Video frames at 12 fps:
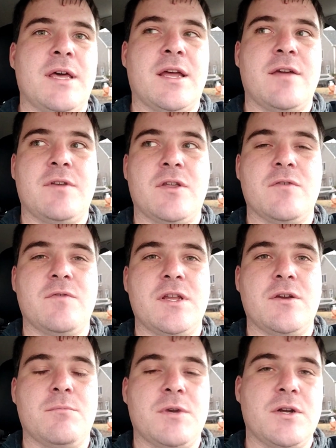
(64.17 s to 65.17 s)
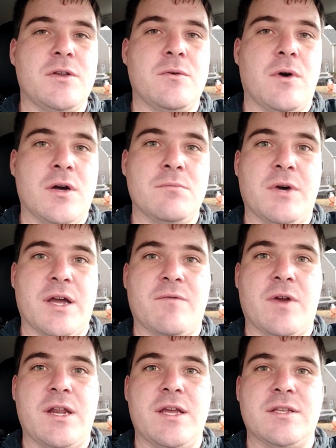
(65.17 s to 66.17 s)
I have another video I'm going to do on Black
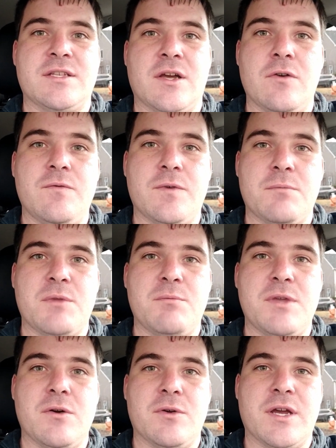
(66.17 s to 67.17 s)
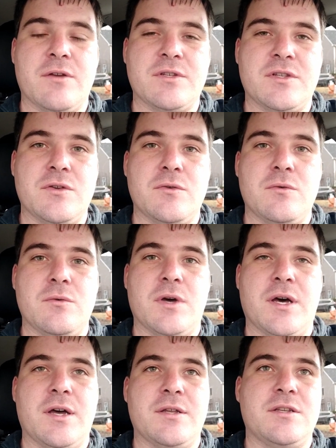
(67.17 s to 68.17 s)
Friday itself. I'm going to be going out
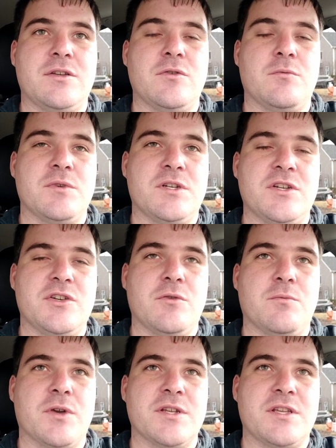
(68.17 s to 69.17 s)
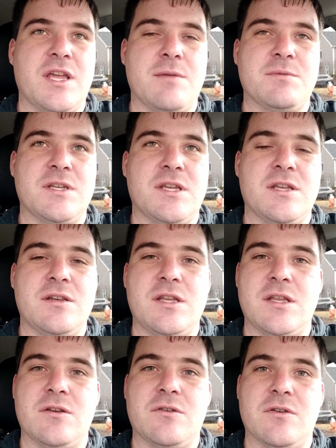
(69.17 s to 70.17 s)
to Digital Press Games again
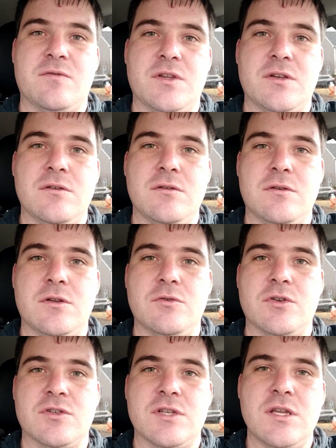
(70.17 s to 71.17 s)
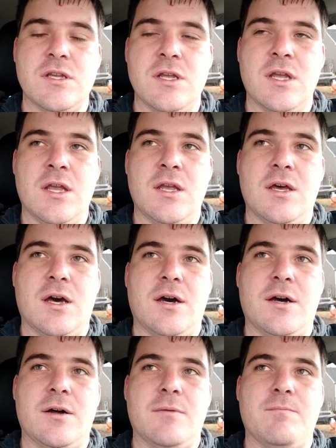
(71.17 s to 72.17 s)
in Clifton, New Jersey,
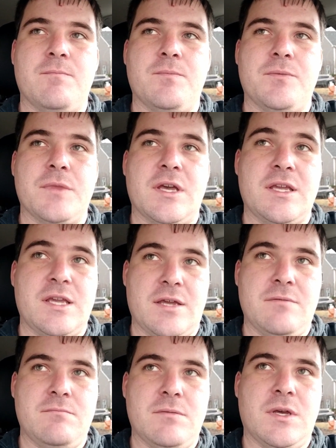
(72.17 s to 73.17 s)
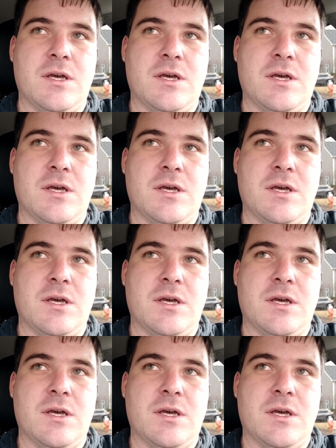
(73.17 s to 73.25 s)
again,